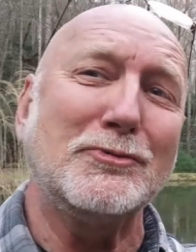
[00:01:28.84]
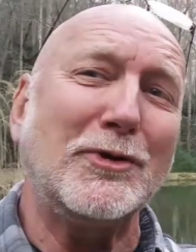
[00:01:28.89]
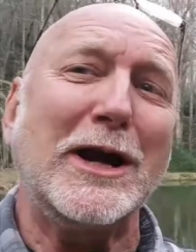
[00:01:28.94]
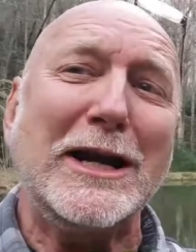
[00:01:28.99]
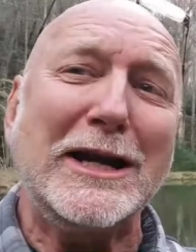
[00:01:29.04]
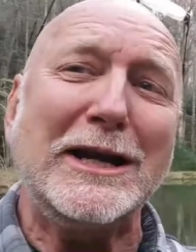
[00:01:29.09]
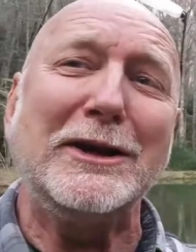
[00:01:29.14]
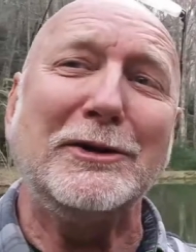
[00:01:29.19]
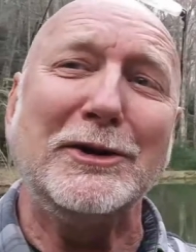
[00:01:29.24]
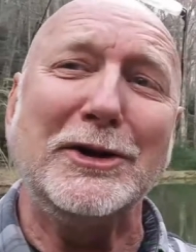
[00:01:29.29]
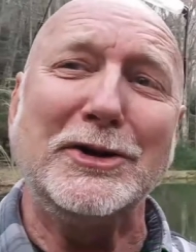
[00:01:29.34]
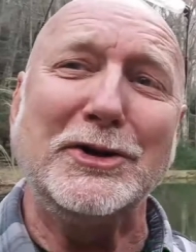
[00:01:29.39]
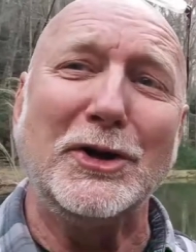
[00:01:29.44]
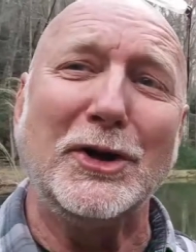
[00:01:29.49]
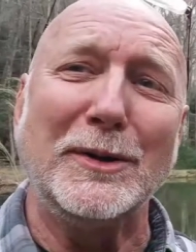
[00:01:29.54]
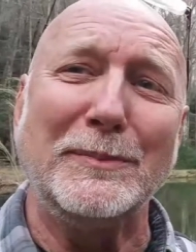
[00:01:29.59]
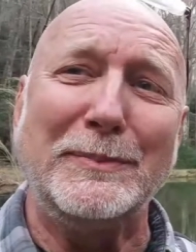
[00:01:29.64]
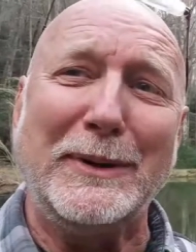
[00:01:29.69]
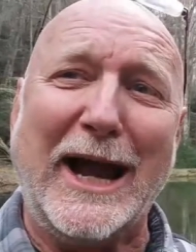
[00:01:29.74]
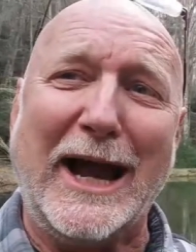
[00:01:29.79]
Right here in
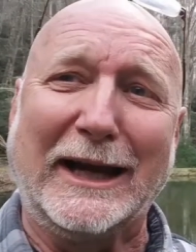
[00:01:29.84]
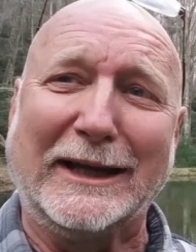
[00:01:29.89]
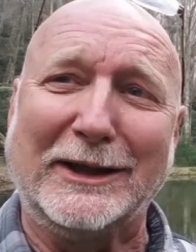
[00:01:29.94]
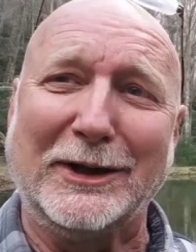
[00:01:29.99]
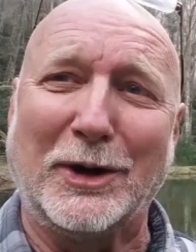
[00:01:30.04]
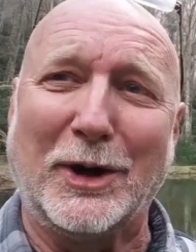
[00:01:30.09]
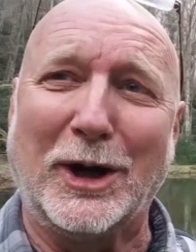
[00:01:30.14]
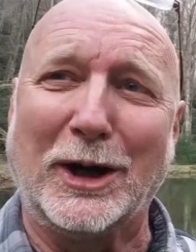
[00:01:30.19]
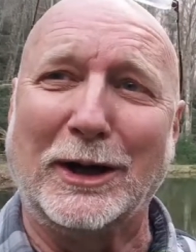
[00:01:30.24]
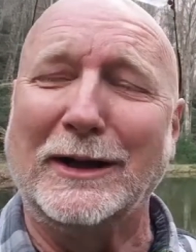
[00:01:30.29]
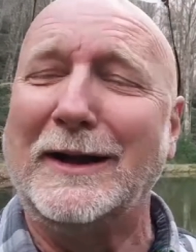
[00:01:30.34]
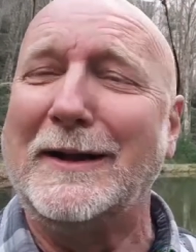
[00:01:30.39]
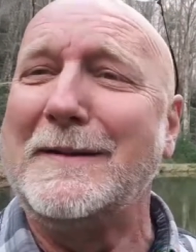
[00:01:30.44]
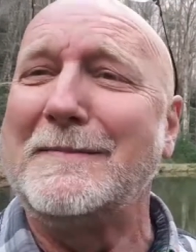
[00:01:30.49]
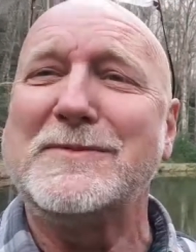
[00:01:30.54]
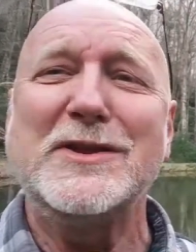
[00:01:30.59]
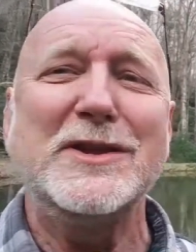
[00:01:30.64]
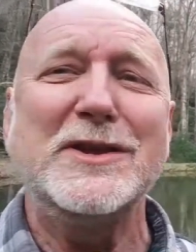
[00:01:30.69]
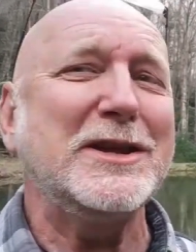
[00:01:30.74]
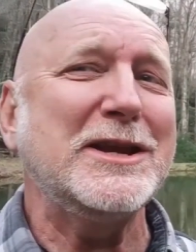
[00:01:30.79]
your backyard,
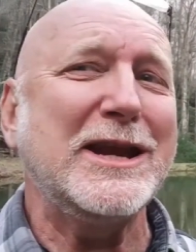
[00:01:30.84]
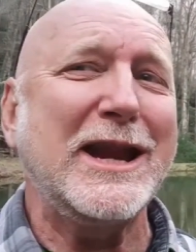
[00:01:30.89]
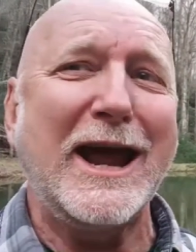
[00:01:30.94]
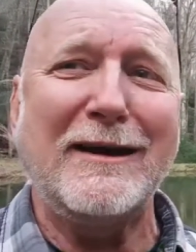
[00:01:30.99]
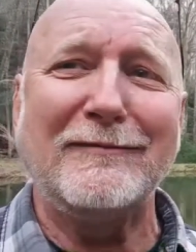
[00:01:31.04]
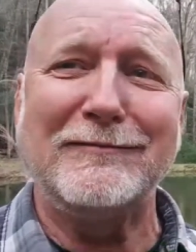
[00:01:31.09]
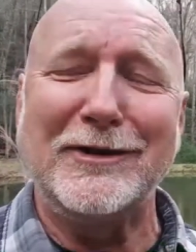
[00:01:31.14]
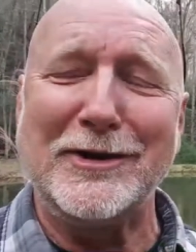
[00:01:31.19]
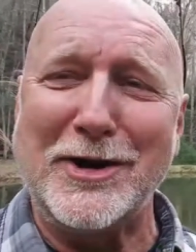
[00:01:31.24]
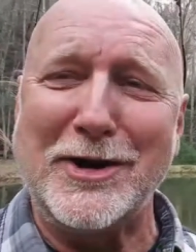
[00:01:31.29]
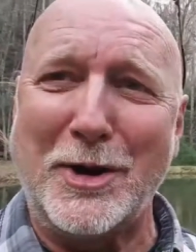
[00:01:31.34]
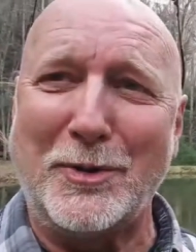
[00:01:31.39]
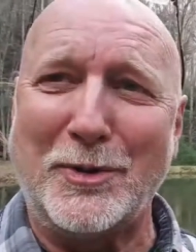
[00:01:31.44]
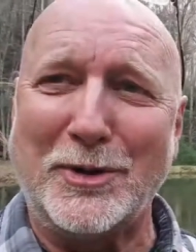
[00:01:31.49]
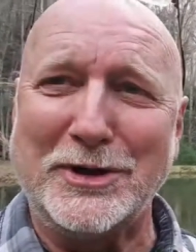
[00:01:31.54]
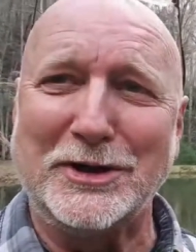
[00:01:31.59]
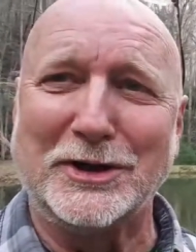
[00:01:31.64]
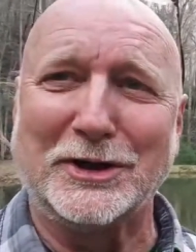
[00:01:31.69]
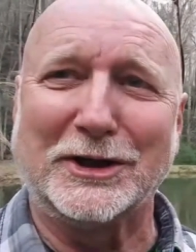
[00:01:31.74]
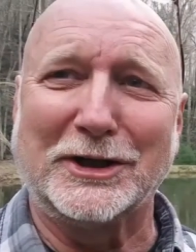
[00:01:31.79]
you never
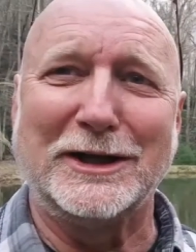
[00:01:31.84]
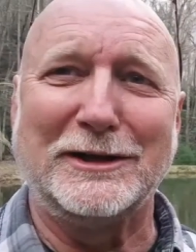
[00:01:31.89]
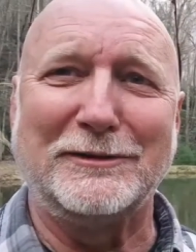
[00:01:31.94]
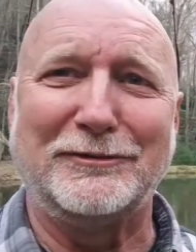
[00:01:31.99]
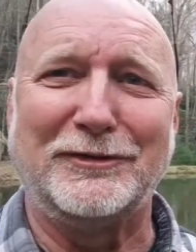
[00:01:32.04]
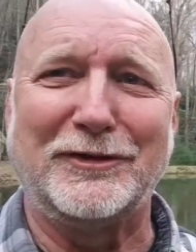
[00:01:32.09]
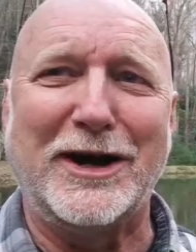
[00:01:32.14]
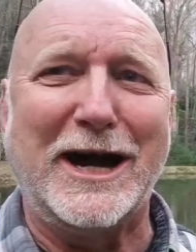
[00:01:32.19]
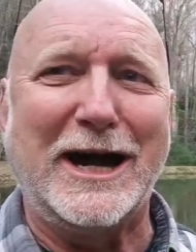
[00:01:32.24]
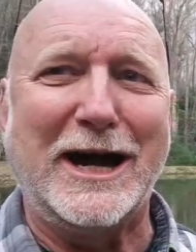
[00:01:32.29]
know what you're going to